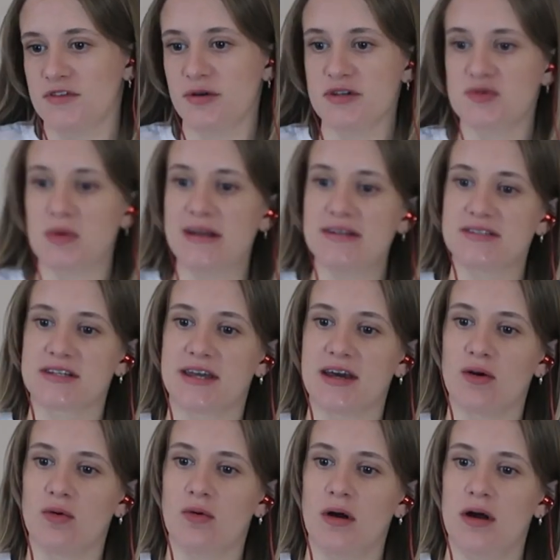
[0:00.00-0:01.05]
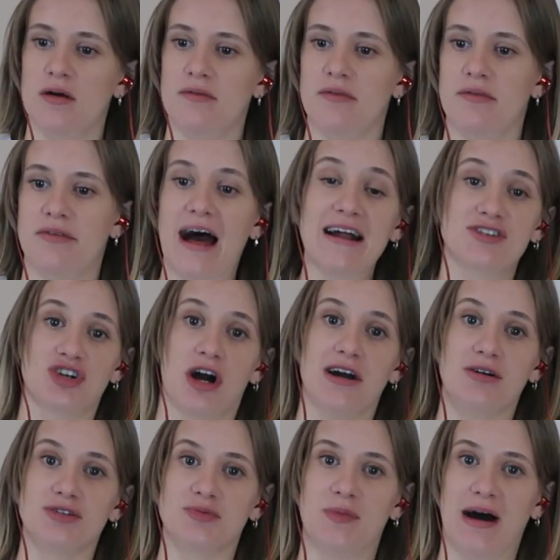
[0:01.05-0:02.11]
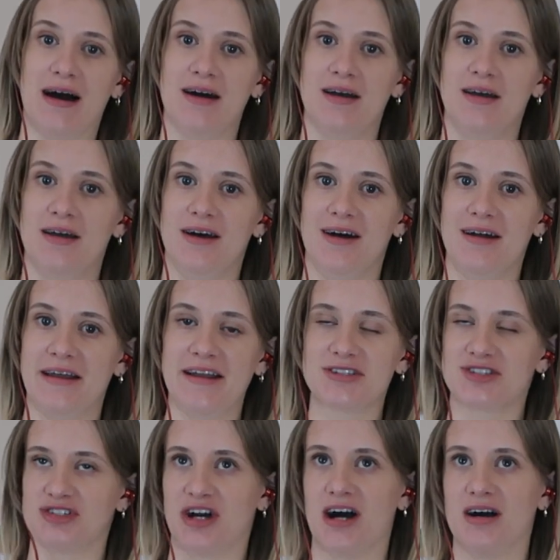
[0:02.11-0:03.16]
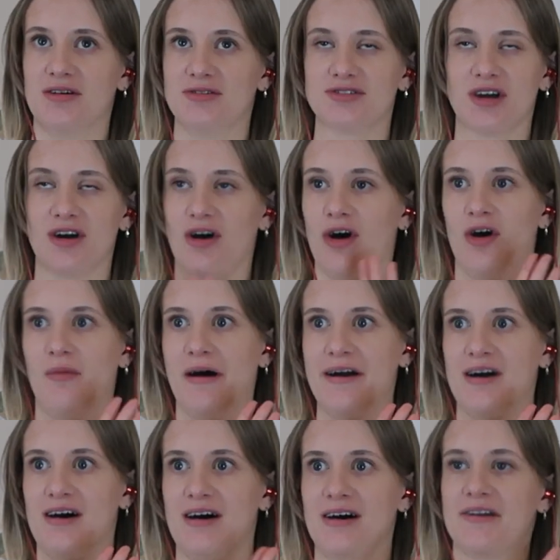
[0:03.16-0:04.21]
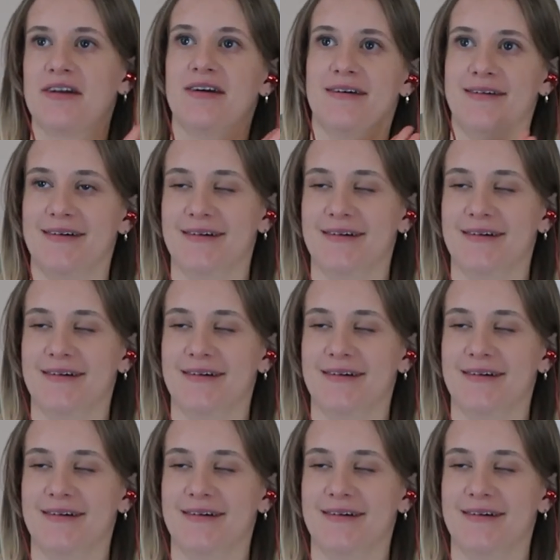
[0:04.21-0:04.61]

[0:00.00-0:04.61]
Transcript: So he's willing to kill that child, but his child? Oh my god.